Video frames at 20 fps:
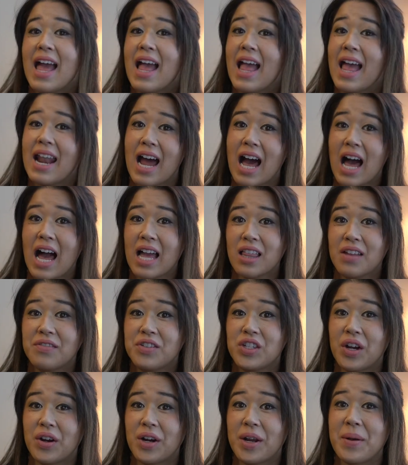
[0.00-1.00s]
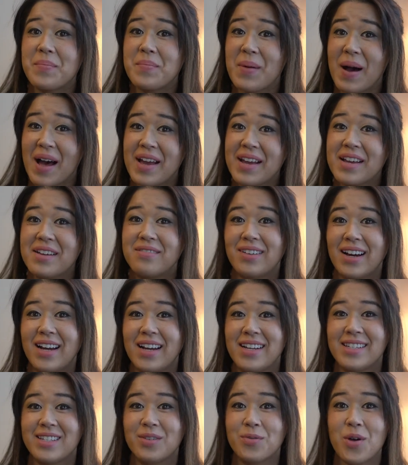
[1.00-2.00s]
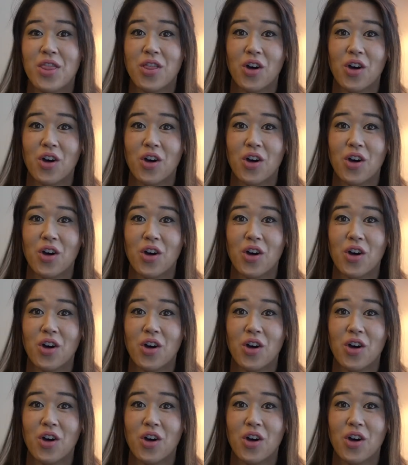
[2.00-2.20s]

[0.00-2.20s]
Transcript: and I love sharing my advice with